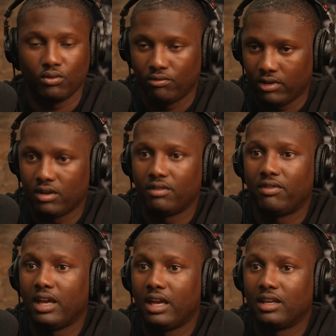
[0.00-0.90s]
very
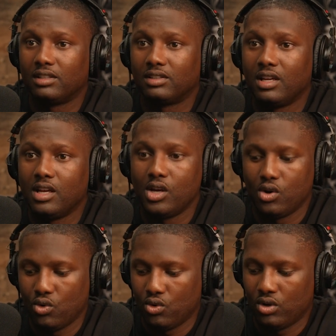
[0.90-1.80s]
fast
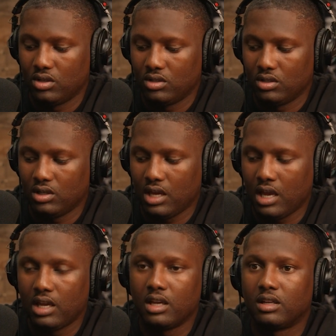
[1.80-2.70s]
on,
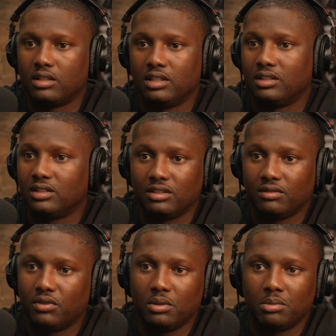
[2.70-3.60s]
hey, this
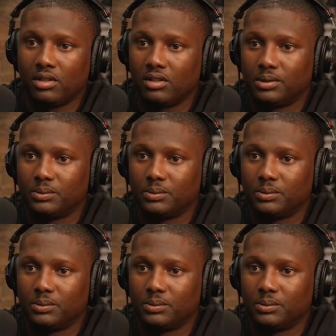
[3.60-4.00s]
isn't football.